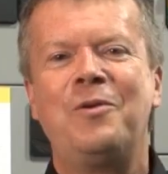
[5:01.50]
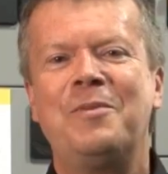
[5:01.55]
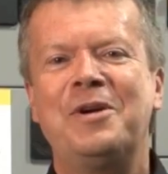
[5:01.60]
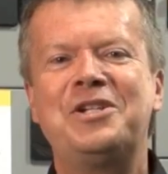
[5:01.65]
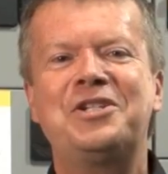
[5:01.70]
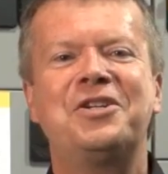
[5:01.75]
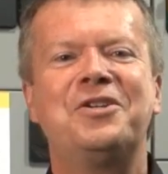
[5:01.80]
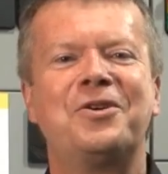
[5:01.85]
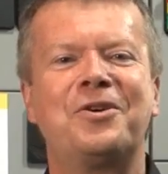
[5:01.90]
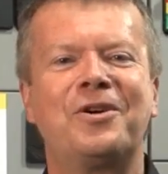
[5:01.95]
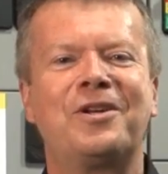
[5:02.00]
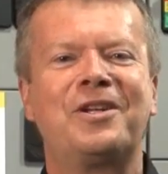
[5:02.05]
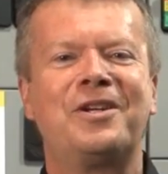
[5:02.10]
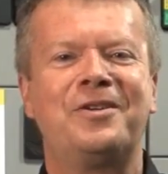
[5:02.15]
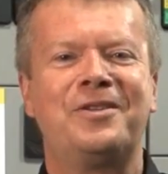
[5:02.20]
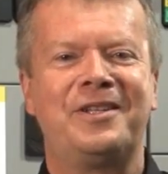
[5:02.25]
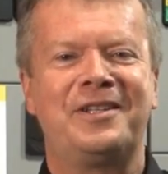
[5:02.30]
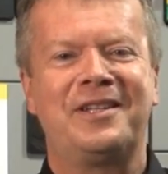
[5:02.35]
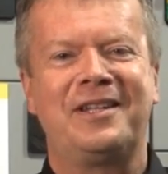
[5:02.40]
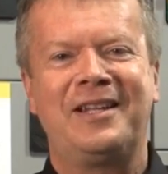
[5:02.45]
We mentioned
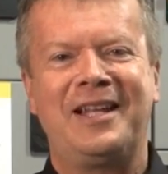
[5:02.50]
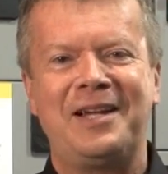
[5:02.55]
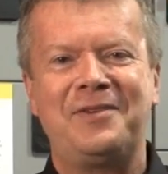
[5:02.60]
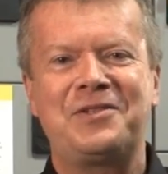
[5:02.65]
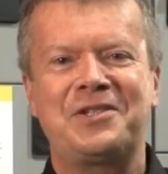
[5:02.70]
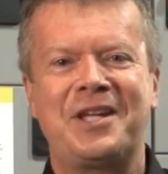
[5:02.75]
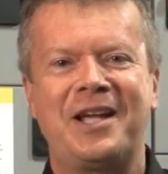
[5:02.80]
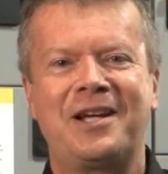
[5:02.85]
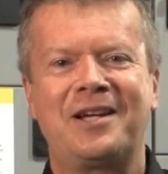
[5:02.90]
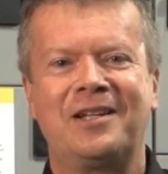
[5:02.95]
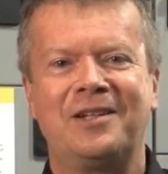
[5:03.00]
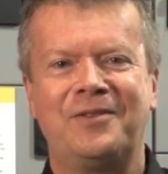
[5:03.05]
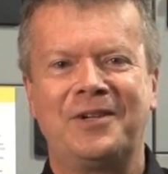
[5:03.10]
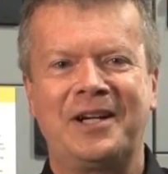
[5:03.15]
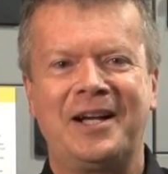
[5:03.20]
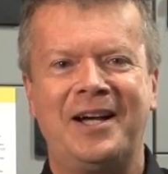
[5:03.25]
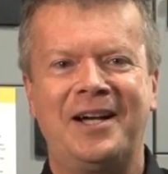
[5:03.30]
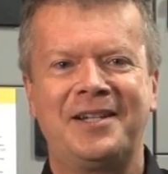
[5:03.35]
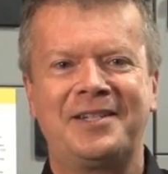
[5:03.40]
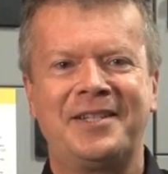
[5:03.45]
earlier that the life cycle of
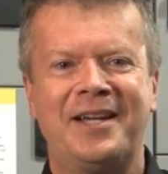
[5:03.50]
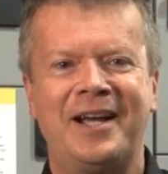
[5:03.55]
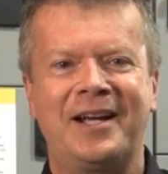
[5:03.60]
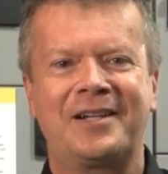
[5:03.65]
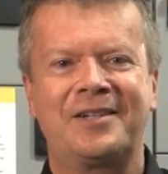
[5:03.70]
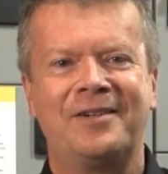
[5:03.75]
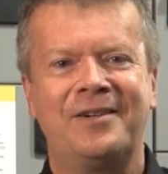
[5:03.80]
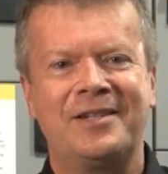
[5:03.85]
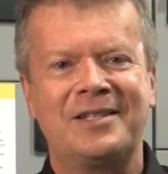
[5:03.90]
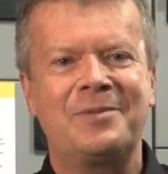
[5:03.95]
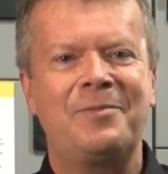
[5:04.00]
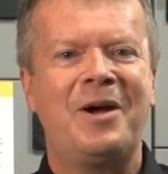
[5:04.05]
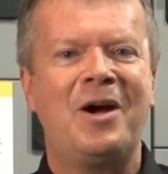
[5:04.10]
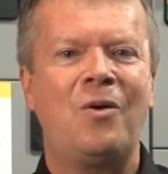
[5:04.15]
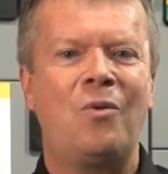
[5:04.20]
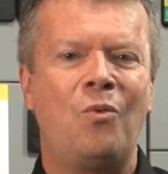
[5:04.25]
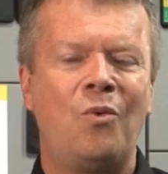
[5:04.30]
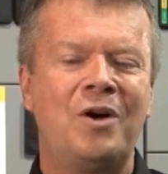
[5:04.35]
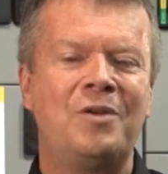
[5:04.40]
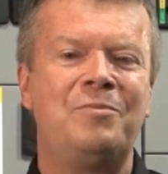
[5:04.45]
a contactor is
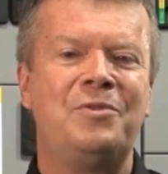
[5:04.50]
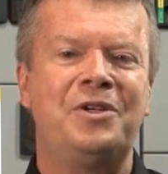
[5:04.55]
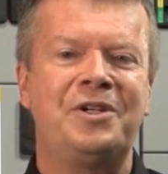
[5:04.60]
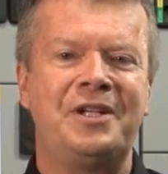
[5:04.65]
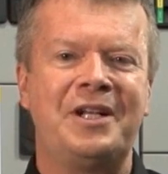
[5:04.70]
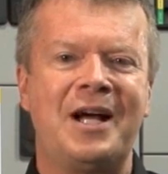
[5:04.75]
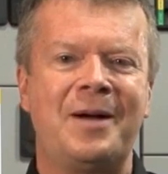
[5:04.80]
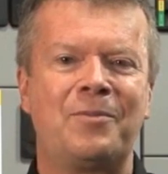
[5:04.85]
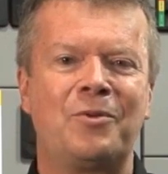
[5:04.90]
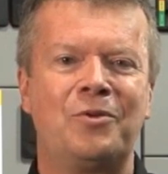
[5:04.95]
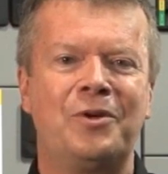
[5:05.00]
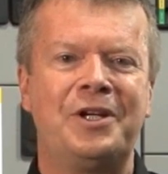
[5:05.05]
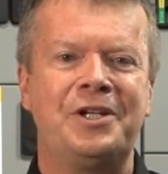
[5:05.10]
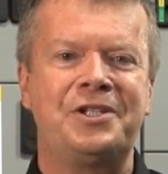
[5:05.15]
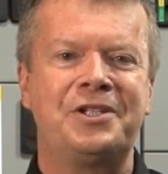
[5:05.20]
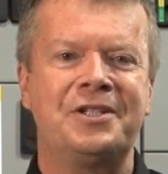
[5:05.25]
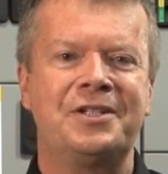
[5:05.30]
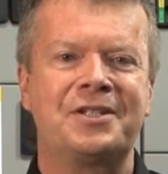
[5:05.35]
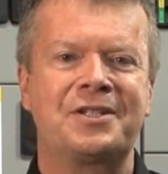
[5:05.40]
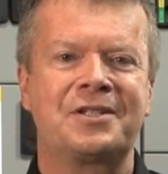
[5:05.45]
about one million
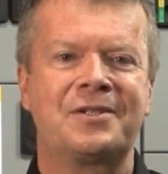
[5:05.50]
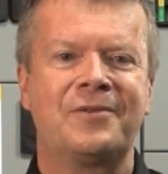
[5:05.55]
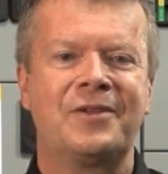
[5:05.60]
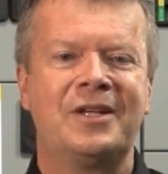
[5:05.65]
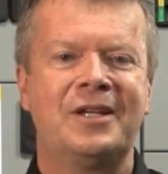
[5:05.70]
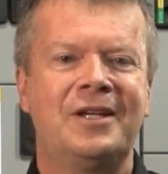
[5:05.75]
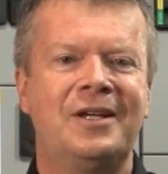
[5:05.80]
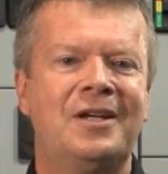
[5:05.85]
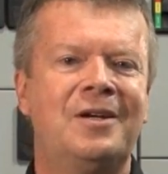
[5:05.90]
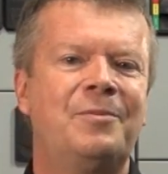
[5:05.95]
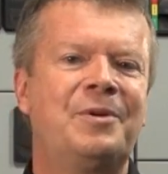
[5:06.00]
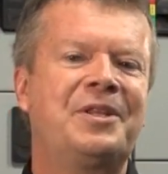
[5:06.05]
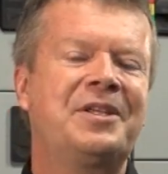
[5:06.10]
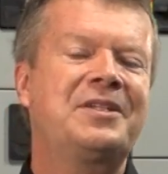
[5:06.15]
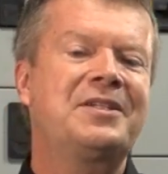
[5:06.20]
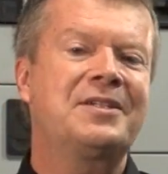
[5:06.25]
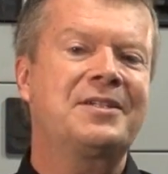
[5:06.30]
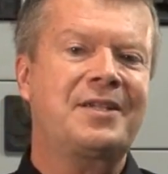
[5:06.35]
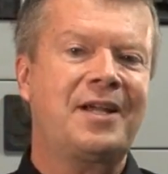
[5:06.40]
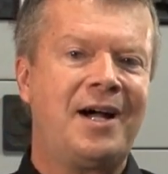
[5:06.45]
operations, but
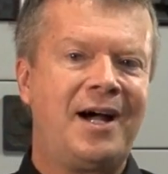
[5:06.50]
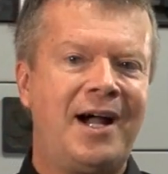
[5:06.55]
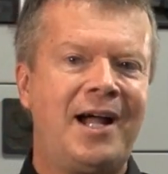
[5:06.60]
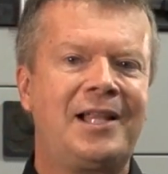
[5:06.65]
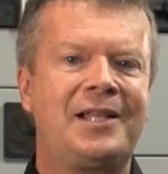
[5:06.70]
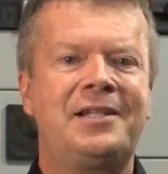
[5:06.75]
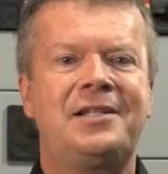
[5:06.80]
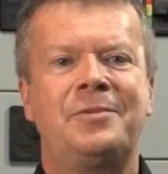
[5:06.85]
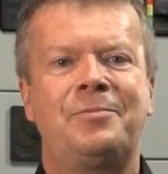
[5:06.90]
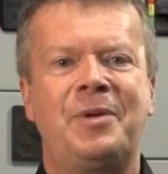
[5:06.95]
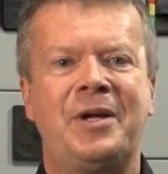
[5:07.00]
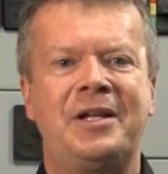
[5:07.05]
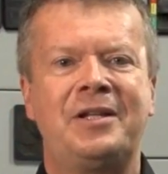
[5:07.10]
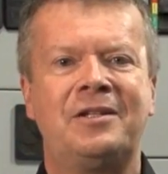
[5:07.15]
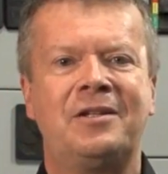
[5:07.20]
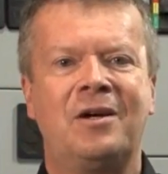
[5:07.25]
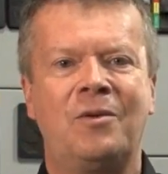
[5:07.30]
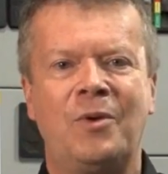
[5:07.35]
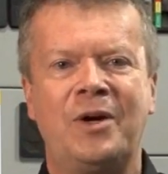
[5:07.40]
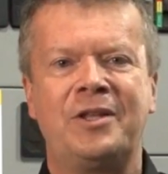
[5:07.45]
this is highly
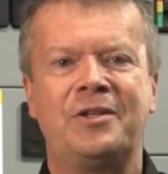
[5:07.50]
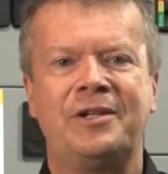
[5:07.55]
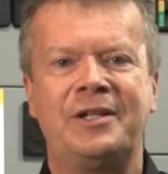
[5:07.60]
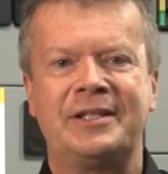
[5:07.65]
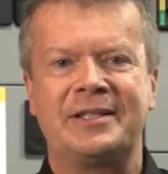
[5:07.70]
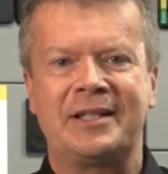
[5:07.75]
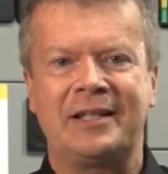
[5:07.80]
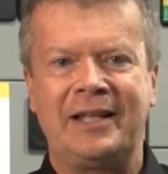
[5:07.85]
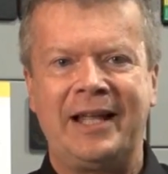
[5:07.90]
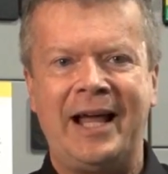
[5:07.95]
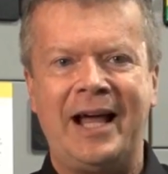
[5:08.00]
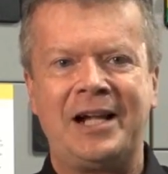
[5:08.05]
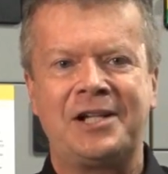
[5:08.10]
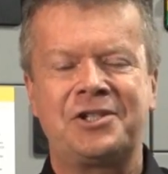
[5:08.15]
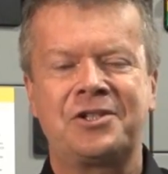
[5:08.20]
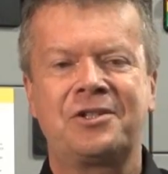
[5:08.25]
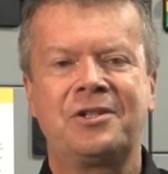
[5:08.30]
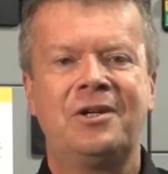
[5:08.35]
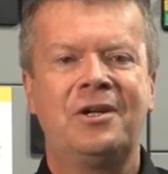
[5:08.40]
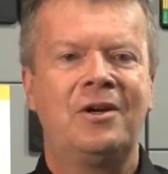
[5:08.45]
dependent on whether it is a
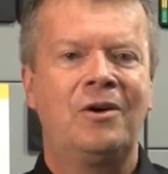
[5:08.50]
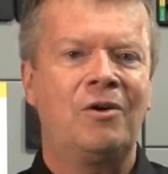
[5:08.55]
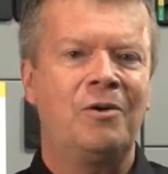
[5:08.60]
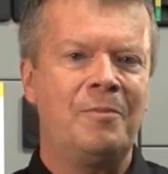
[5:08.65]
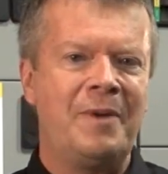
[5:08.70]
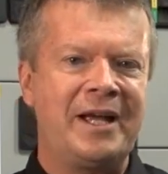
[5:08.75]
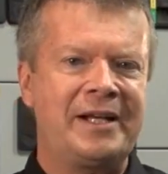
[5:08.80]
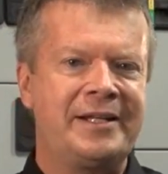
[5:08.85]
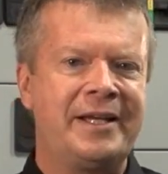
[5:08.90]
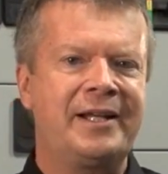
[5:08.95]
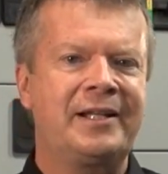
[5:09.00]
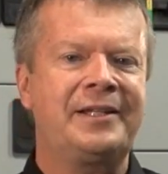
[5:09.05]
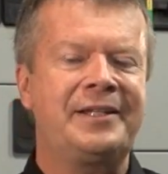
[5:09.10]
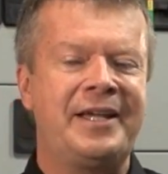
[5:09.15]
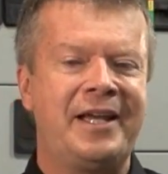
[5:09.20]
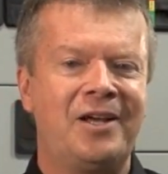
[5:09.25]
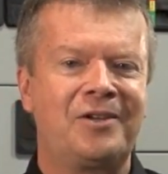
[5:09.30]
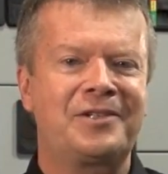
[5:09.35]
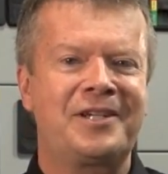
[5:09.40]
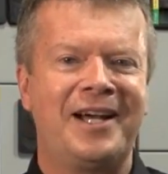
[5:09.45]
latched or
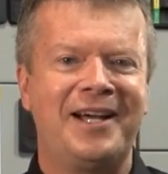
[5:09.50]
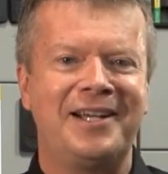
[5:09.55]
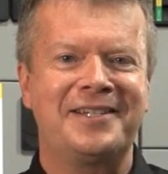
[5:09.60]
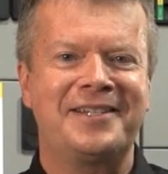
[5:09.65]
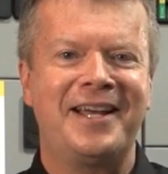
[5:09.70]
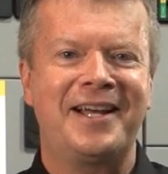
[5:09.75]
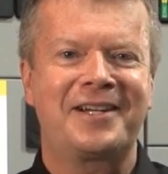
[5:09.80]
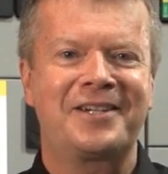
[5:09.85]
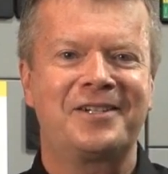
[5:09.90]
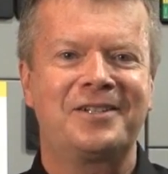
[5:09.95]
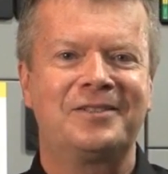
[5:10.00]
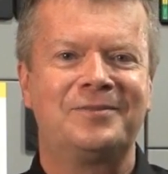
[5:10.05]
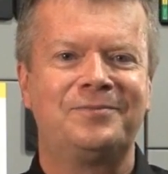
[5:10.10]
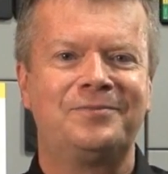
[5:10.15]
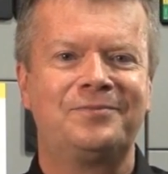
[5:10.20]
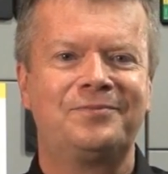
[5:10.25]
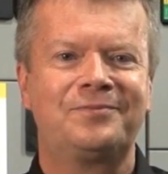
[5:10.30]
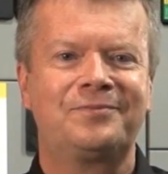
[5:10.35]
magnetically held contactor.